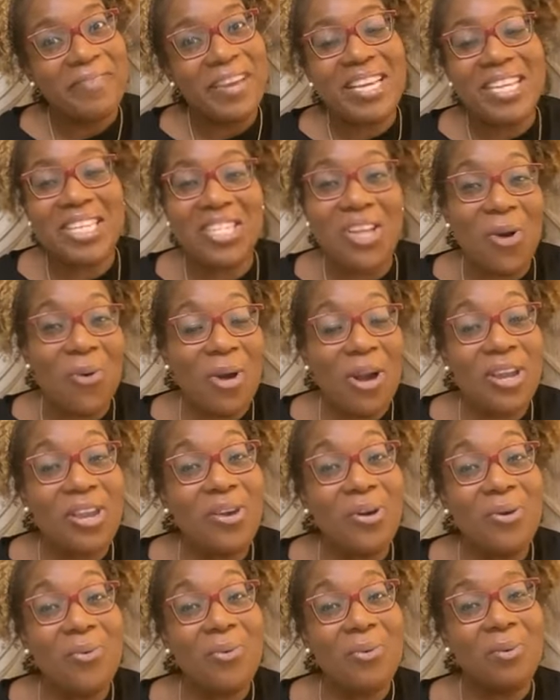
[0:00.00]
And so are
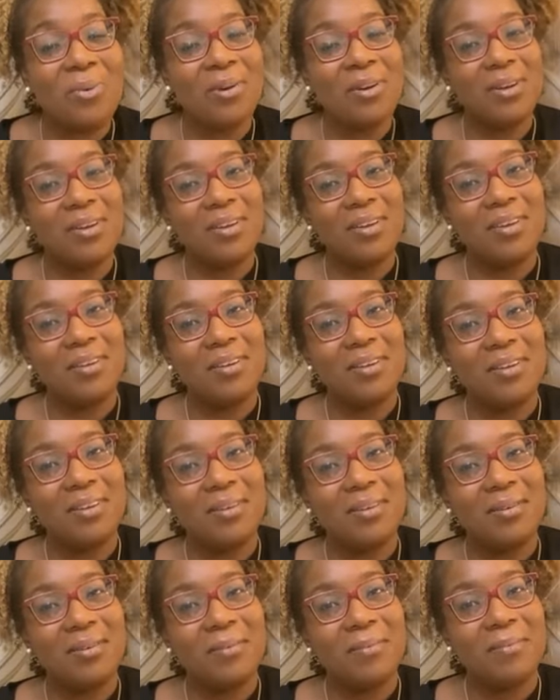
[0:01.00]
you.
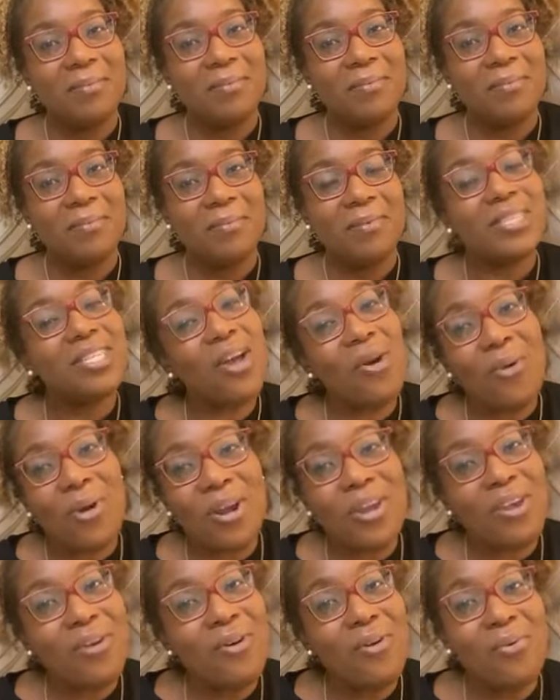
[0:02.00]
So
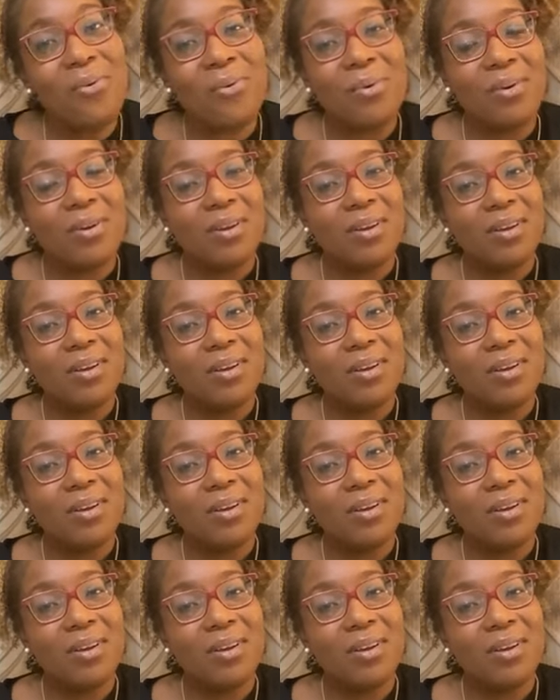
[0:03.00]
are you.